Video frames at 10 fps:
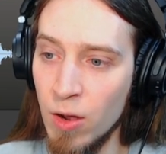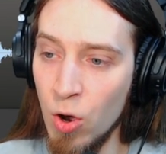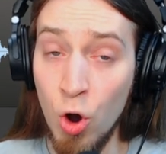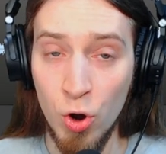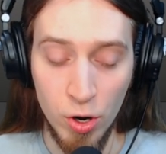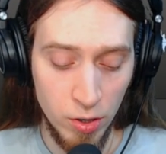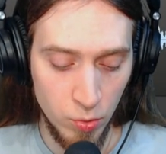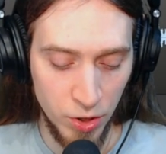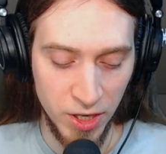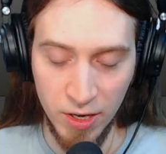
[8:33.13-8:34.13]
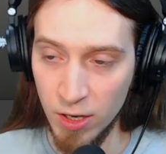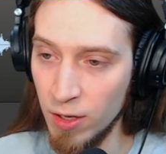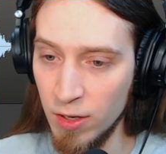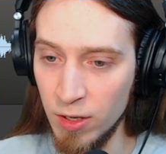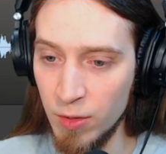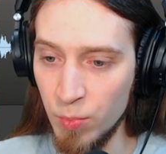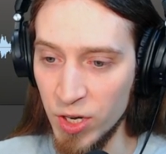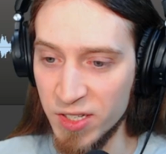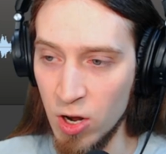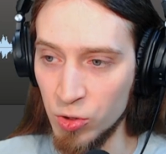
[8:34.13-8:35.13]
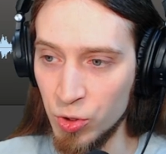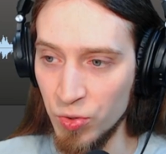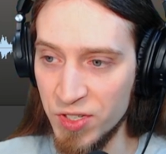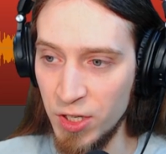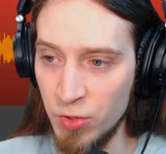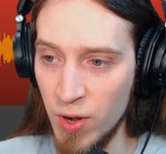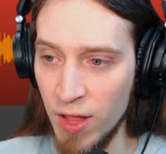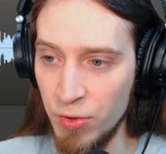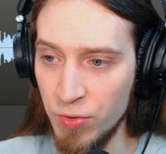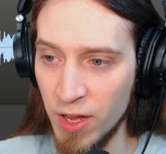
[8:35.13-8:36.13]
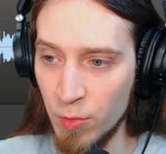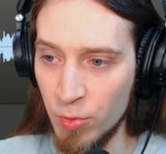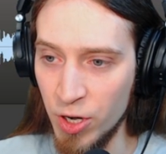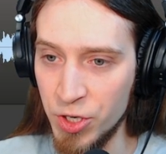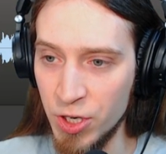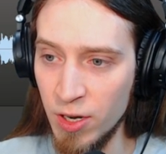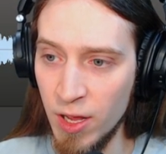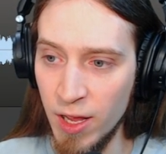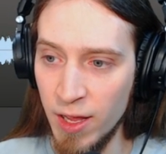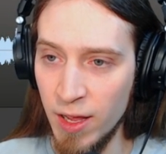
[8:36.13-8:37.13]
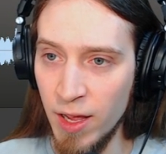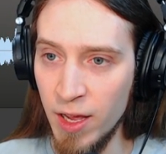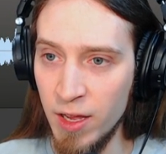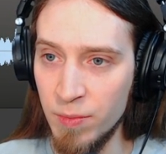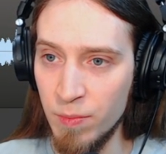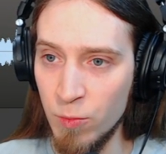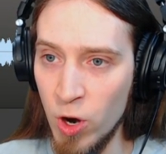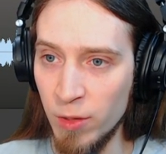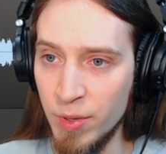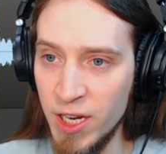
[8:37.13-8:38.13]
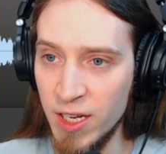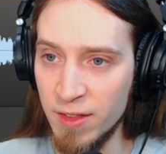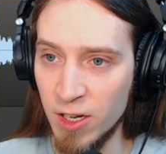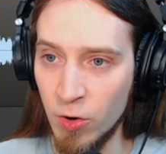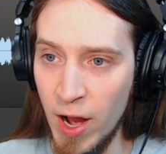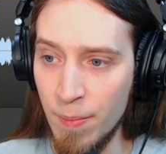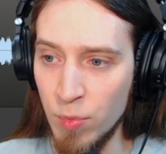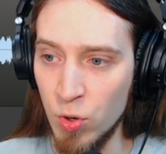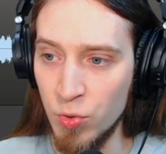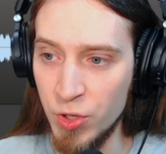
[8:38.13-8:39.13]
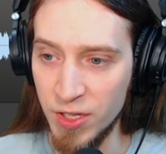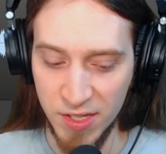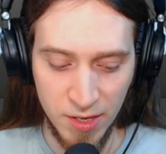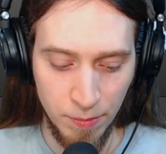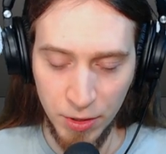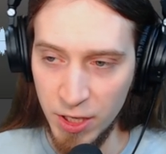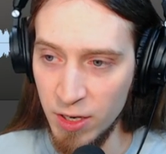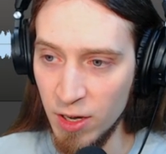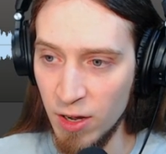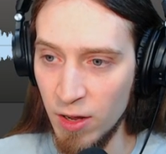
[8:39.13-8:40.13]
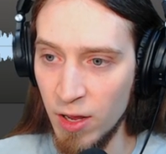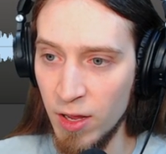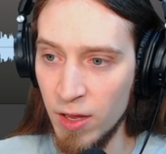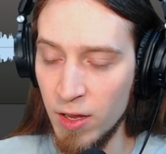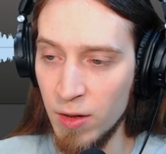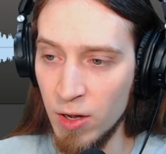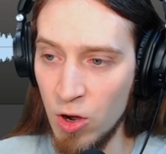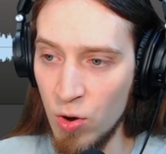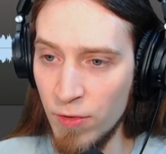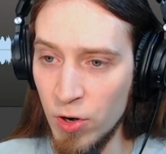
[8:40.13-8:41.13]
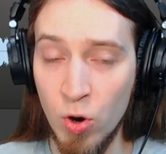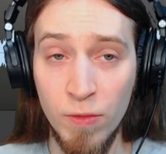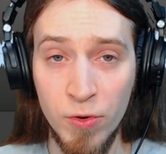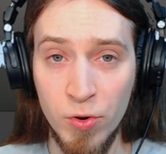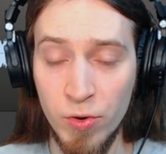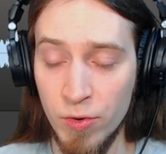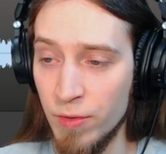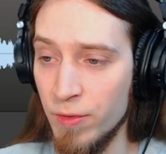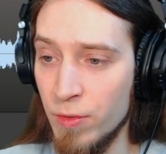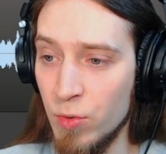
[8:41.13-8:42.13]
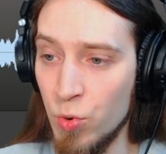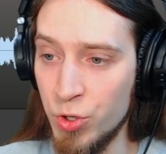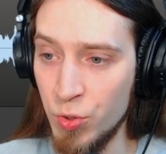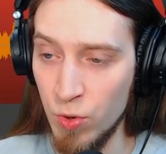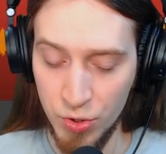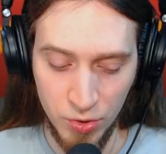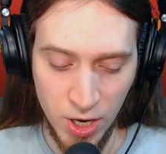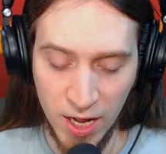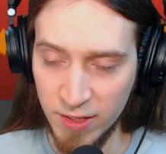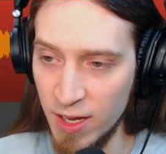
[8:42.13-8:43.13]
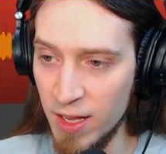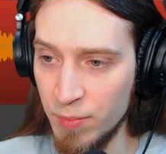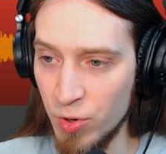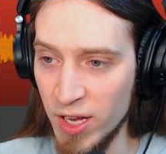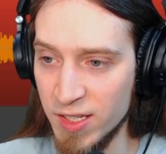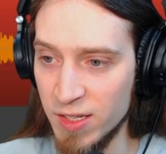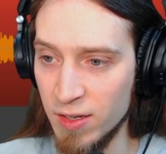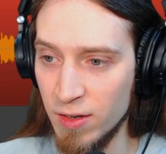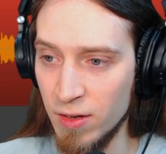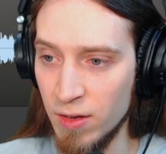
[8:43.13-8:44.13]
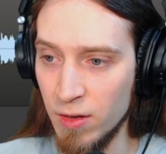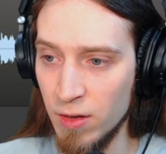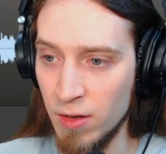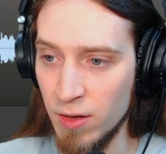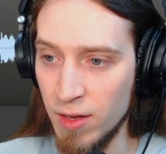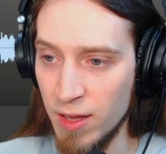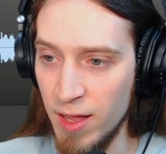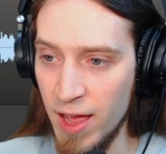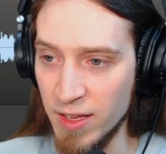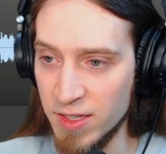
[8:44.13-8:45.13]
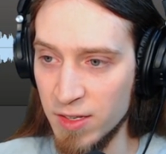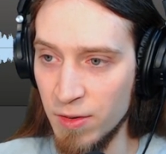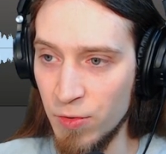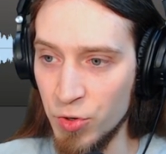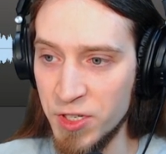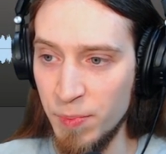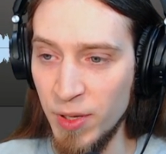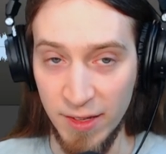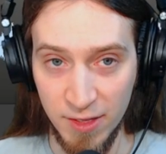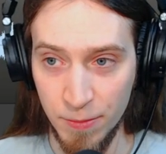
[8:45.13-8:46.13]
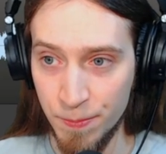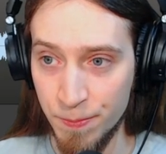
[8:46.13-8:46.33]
Or we can press Ctrl Z to undo that operation. And while being in the grab mode, you can simply hover over what you want to cut and press S for split.